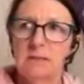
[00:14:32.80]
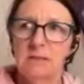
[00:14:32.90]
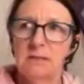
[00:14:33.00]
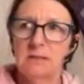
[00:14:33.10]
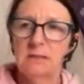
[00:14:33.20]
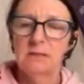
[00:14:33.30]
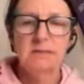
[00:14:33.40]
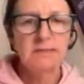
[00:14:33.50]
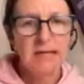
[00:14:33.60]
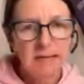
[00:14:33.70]

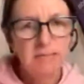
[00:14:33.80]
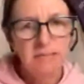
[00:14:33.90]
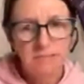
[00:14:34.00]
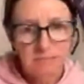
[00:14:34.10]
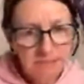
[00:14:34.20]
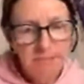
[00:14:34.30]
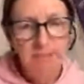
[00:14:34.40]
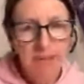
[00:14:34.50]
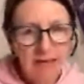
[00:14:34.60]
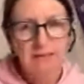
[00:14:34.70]
similar
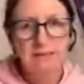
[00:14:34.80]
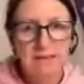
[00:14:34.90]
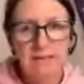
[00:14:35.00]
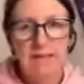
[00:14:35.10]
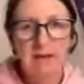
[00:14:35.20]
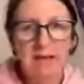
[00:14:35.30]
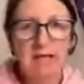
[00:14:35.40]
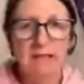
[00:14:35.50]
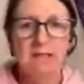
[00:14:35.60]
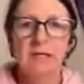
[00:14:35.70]
patterns in our head.
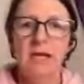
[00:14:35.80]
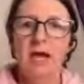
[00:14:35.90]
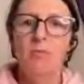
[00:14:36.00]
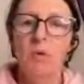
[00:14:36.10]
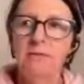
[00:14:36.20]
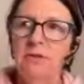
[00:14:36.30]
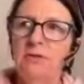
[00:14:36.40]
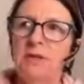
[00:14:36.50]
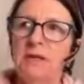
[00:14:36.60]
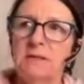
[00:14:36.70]
And one of the things
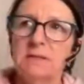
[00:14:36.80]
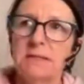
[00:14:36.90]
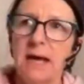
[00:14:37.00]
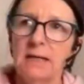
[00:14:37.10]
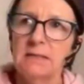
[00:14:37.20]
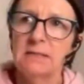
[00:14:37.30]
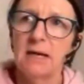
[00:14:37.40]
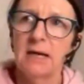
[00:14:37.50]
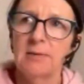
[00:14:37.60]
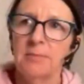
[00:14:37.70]
that
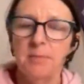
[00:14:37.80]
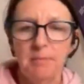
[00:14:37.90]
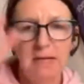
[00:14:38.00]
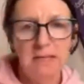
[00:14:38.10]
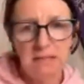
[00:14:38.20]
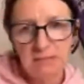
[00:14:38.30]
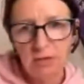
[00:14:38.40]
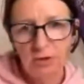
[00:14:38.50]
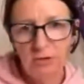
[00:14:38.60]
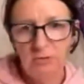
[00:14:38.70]
many years ago when I
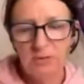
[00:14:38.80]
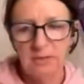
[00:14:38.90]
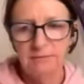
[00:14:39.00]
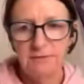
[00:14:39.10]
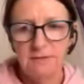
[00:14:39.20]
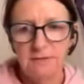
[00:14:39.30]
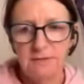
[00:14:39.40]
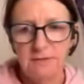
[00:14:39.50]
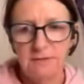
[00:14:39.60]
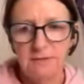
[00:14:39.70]
first started running
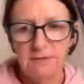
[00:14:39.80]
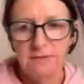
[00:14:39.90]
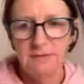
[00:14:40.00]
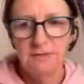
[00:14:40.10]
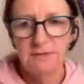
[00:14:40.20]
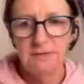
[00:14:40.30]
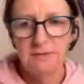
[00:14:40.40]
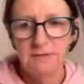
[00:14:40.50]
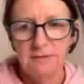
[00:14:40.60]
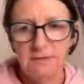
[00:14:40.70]
is I love my
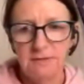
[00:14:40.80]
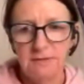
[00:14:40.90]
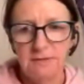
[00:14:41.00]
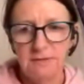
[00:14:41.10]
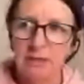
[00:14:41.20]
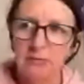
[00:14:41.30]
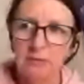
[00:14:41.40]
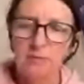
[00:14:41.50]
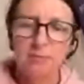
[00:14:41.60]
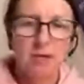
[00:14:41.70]
running group, but I would
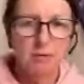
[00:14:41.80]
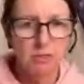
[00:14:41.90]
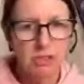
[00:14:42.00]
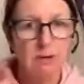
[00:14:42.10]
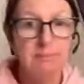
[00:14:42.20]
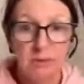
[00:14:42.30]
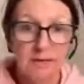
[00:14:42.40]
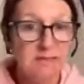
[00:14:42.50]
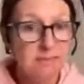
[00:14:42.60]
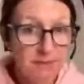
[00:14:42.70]
show up to our speed
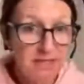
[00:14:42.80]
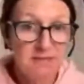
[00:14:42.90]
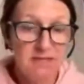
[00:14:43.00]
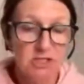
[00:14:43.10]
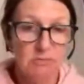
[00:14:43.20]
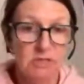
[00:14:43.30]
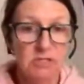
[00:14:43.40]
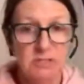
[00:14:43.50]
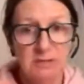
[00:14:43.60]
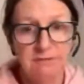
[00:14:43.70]
session, which is the
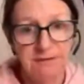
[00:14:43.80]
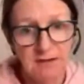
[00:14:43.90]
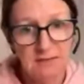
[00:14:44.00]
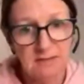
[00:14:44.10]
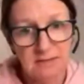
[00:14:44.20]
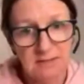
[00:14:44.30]
fast session,